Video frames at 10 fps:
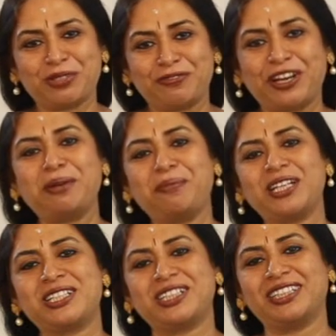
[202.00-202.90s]
was very
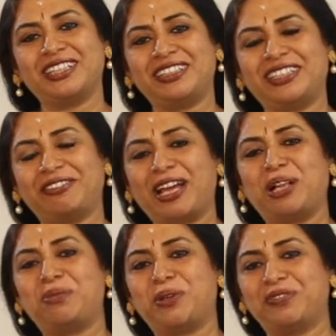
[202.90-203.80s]
much in the
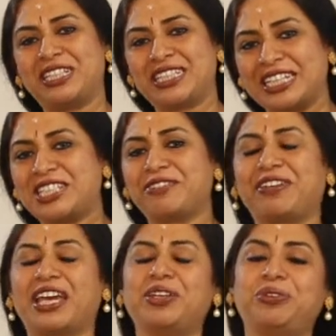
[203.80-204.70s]
realm of the
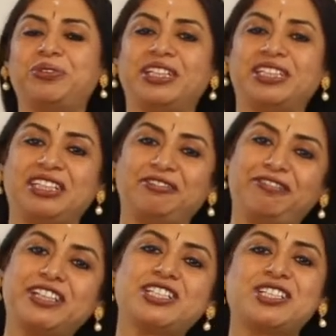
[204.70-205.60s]
intensive care unit, the
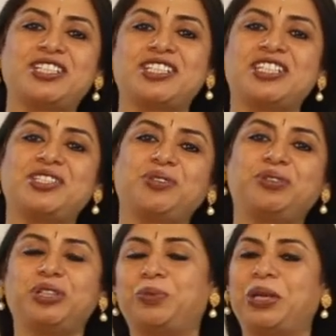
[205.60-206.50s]
infectious disease
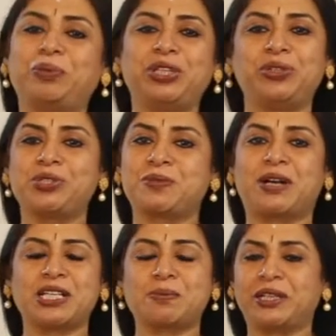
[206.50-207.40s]
unit, where we use
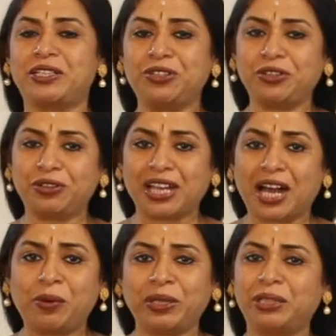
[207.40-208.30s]
masks. But you know,
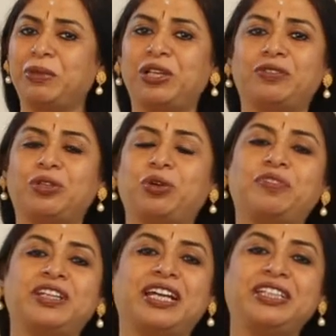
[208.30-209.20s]
now in the middle of the
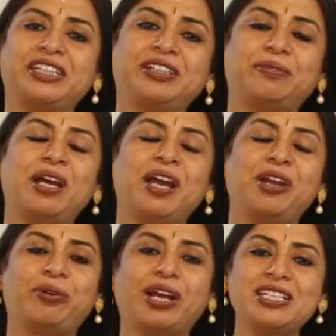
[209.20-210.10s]

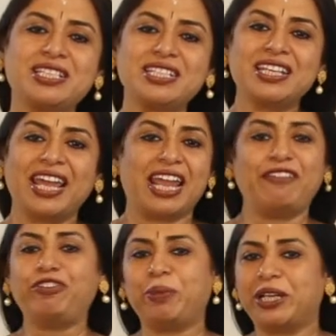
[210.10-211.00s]
COVID-19 crisis,
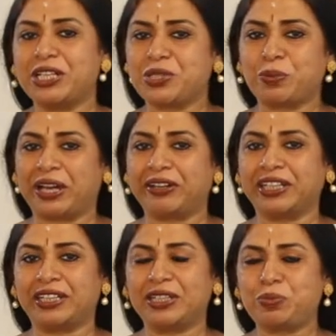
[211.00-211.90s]
everybody is
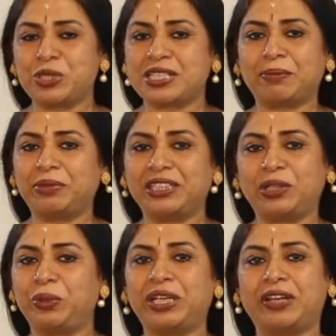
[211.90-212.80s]
wearing it. It was something
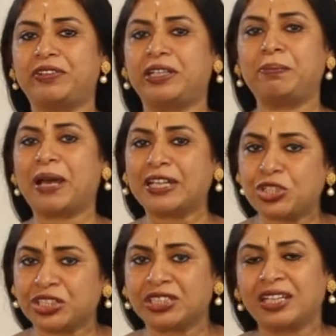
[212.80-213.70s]
that we never
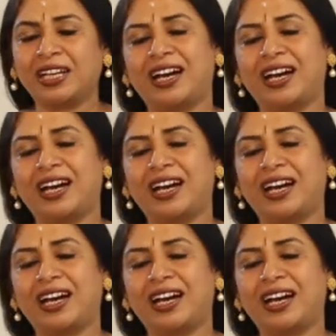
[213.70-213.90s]
imagined,